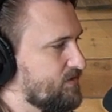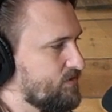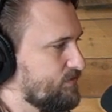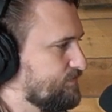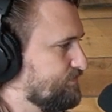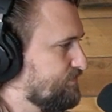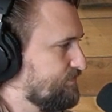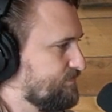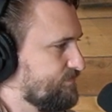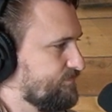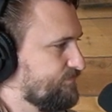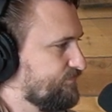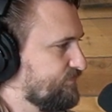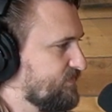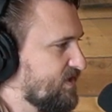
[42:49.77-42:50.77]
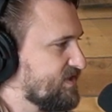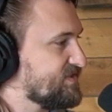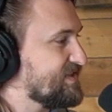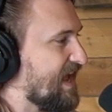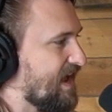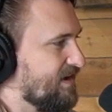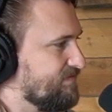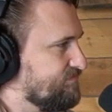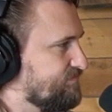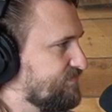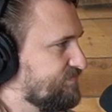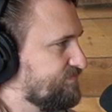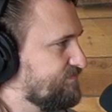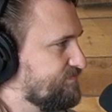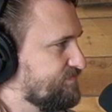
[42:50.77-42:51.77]
know, a sad
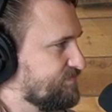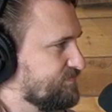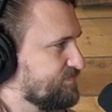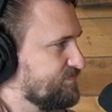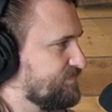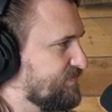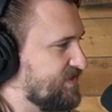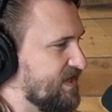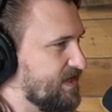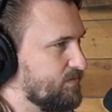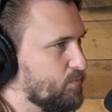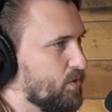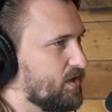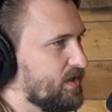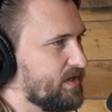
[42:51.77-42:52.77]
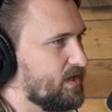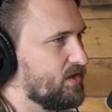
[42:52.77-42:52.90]
thing where like a